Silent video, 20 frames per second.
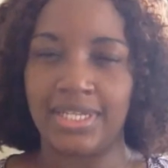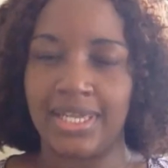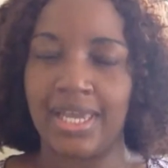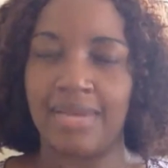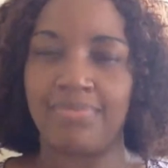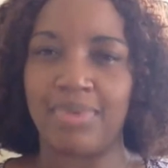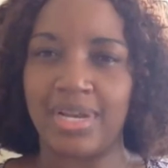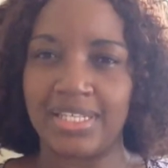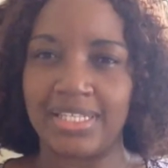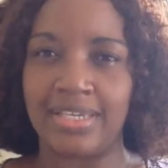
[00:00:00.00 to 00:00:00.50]

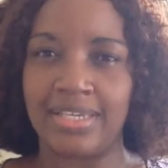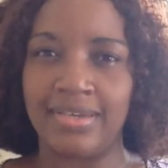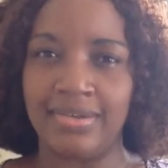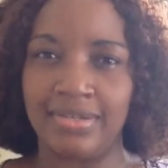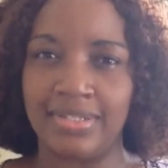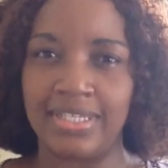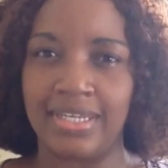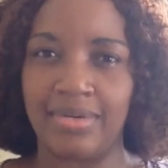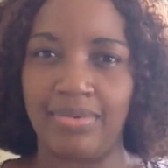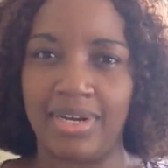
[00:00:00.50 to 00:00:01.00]
Get
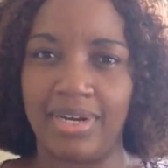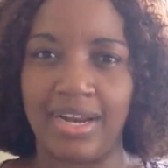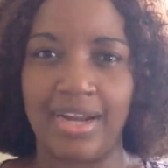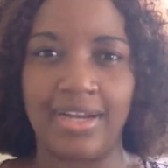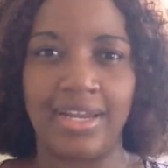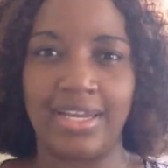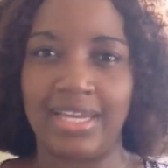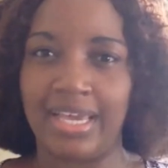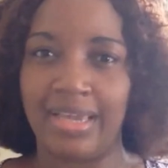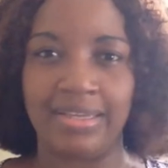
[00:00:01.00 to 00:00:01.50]
prosecuted, whether or
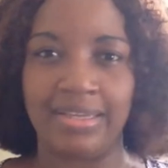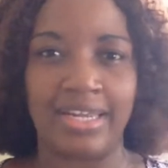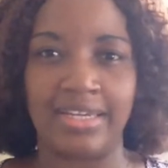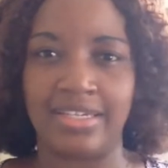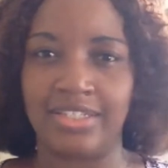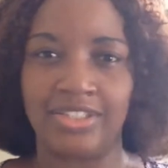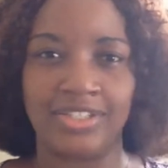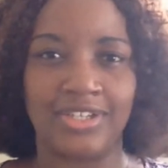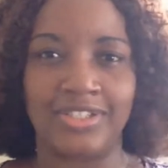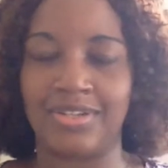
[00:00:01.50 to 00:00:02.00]
not they're in
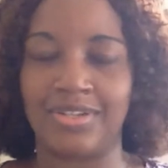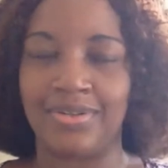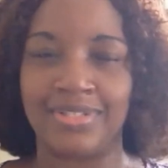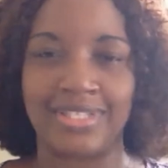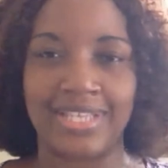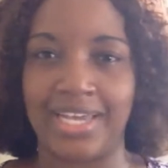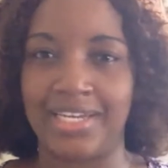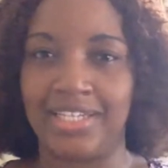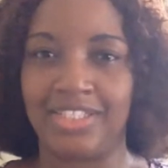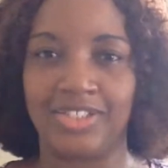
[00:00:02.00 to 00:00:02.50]
the church,
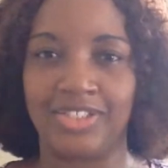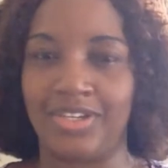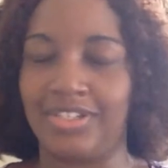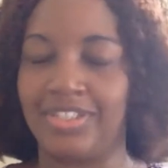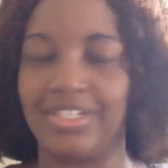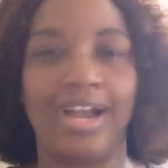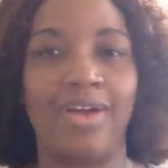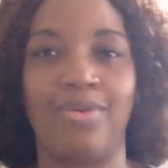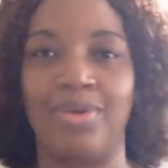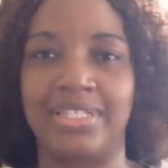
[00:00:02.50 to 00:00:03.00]
outside the church,
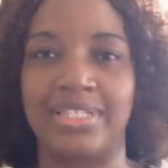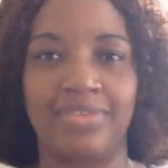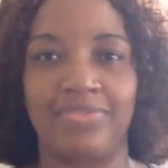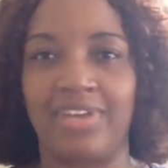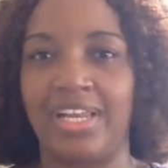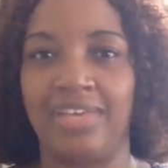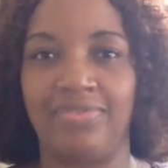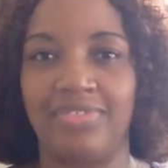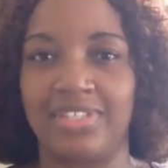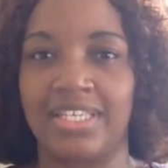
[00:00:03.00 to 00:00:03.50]
or whatever
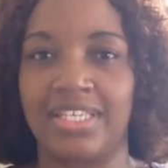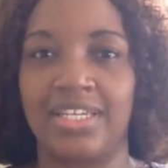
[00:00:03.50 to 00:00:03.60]
levels